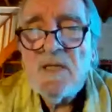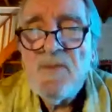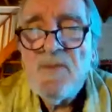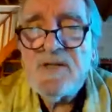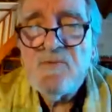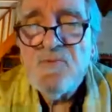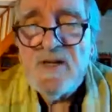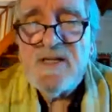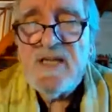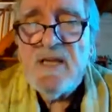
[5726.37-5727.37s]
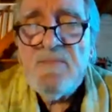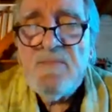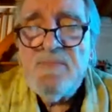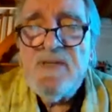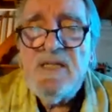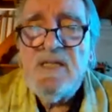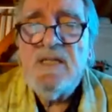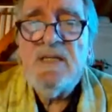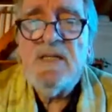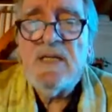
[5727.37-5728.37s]
But one day,
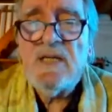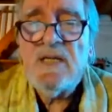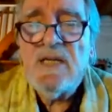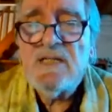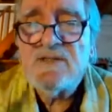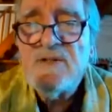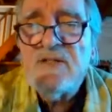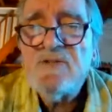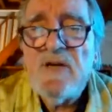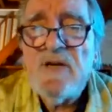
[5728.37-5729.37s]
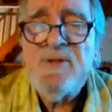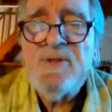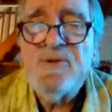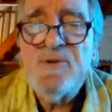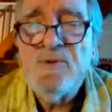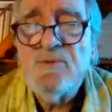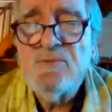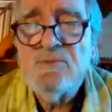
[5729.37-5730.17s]
maybe it's going to happen to you.